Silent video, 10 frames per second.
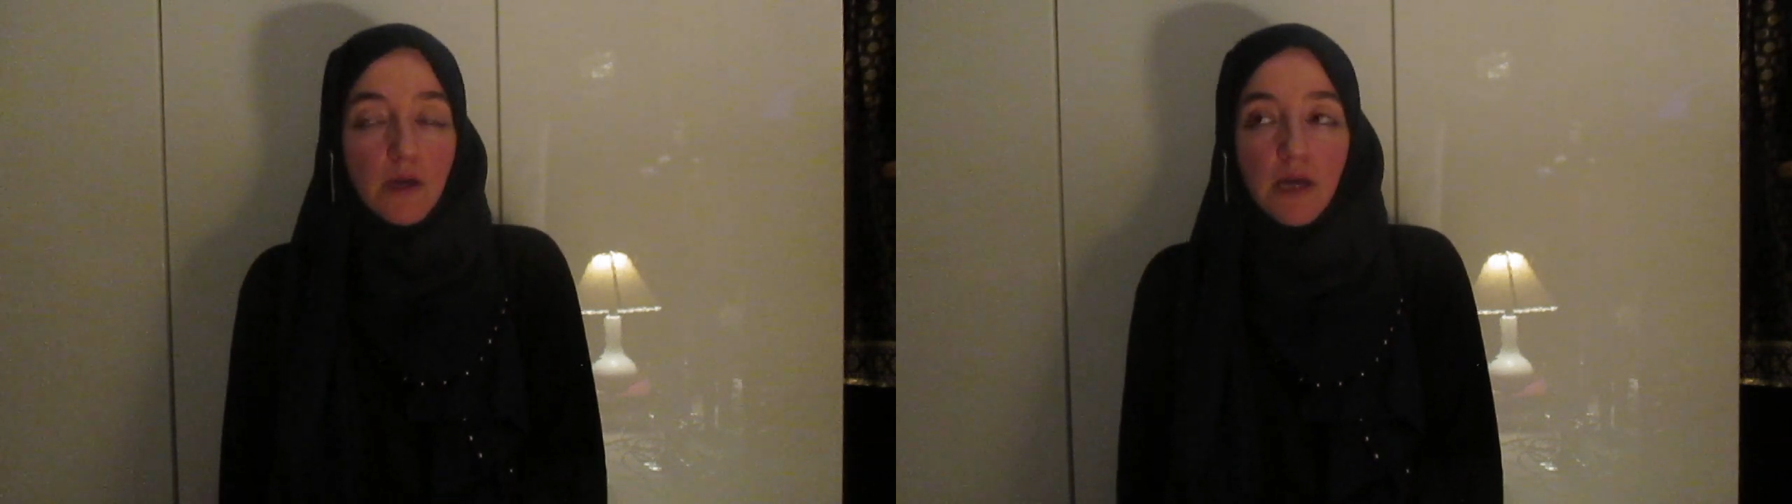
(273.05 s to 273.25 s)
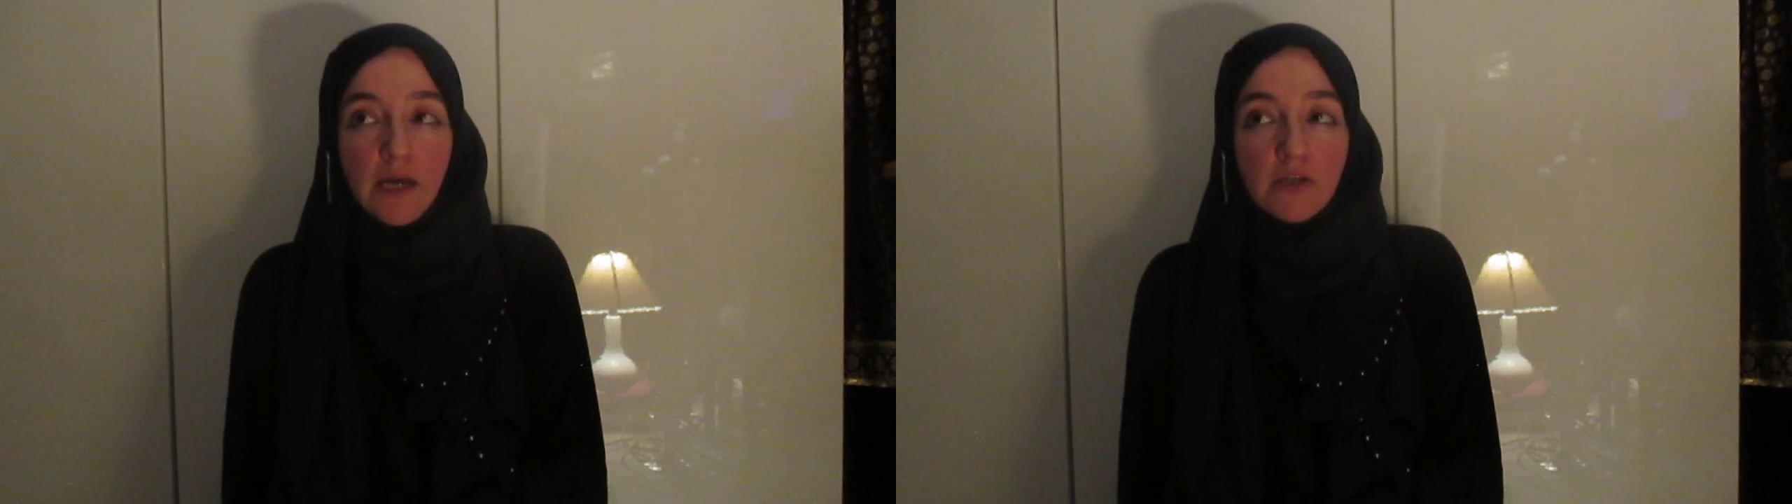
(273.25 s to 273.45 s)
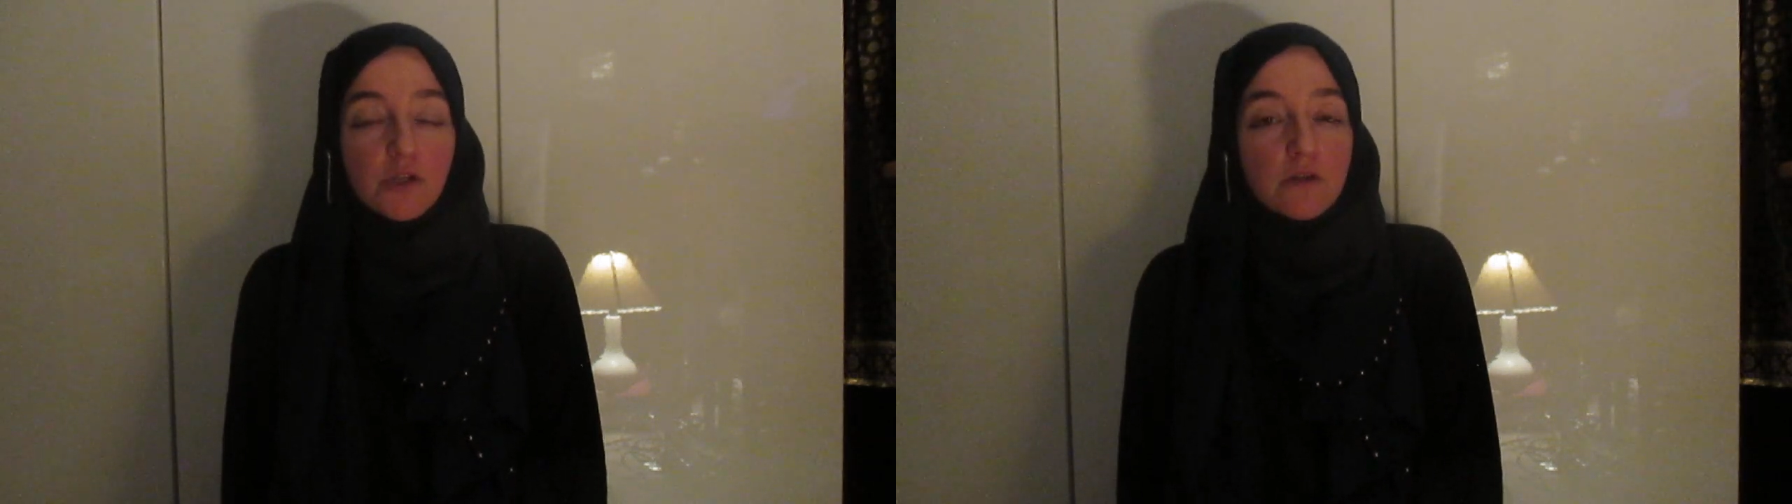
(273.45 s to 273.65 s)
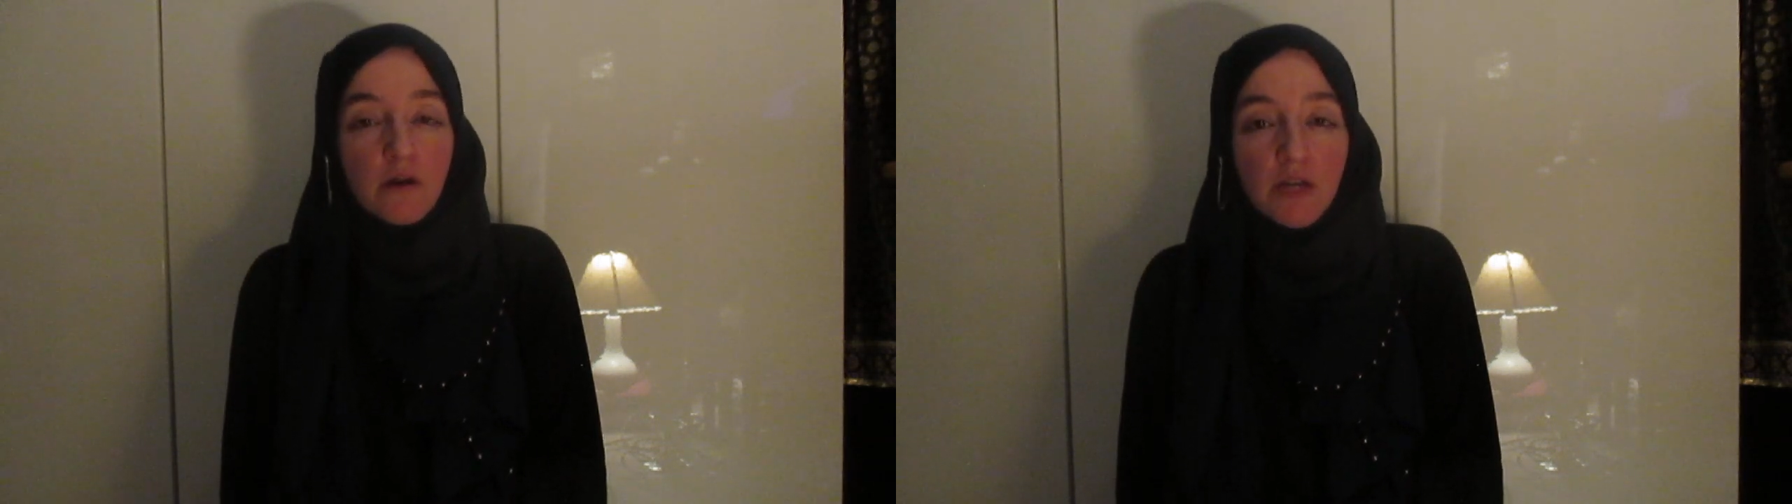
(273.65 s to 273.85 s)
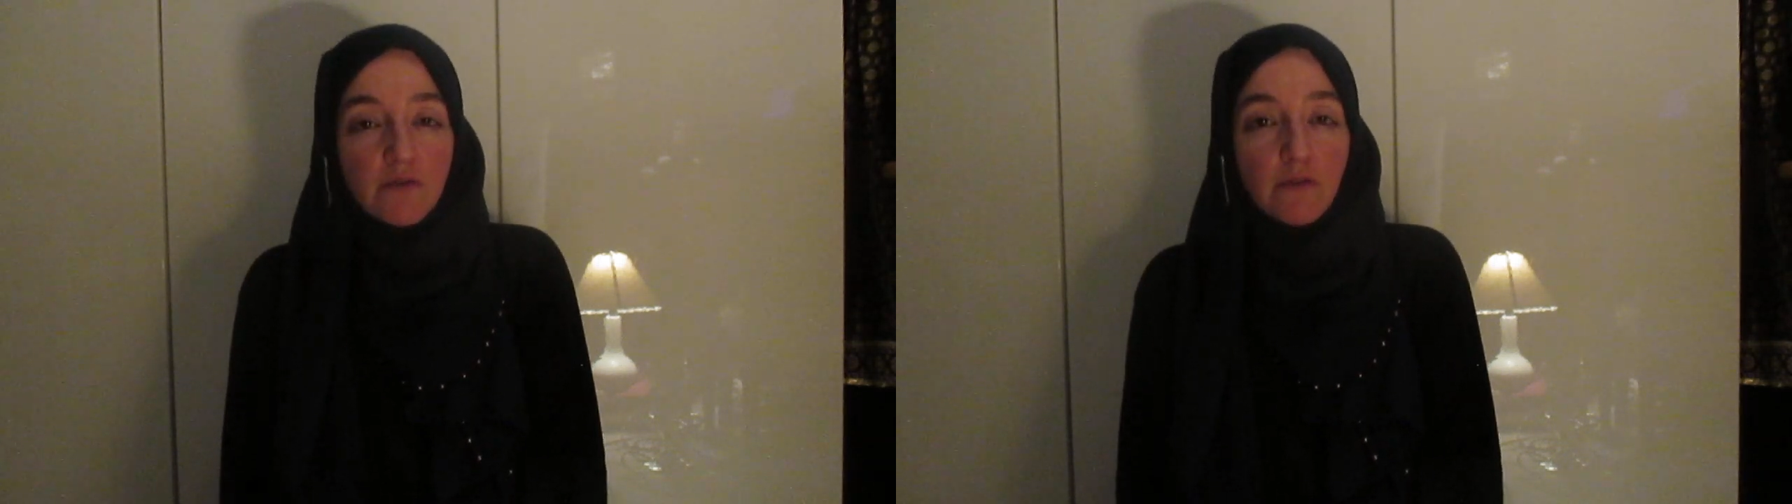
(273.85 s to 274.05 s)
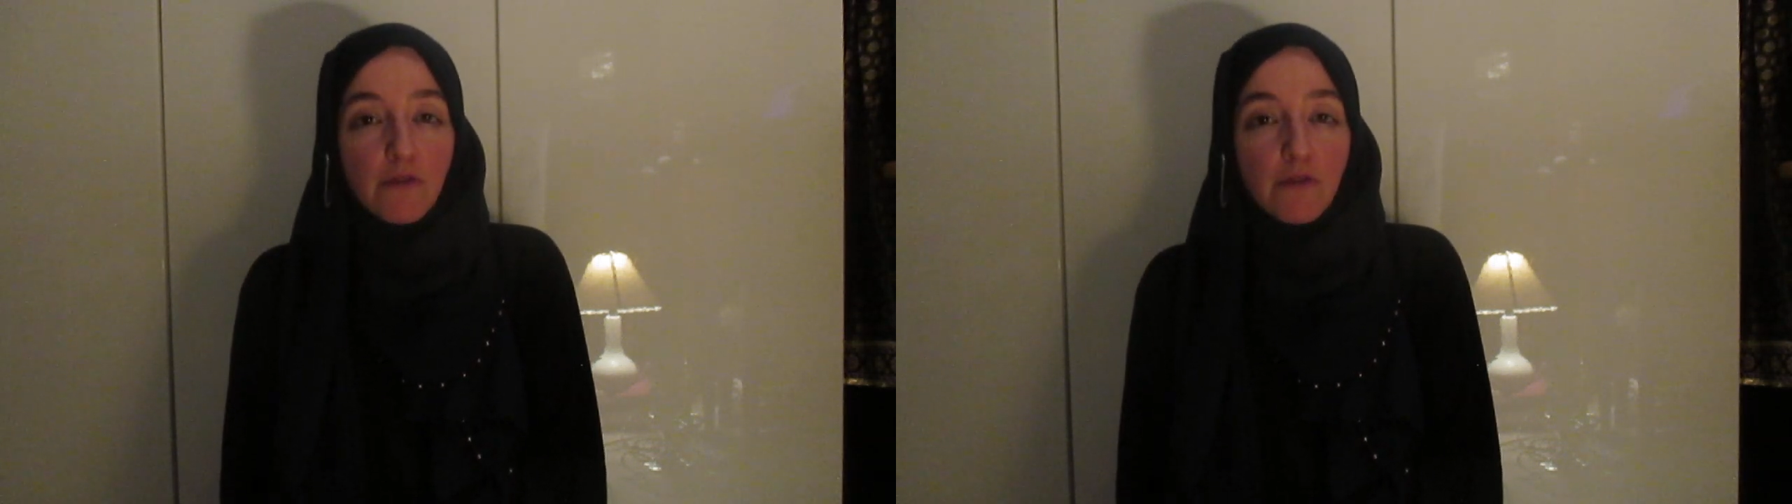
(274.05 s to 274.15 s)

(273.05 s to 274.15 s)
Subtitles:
And you don't even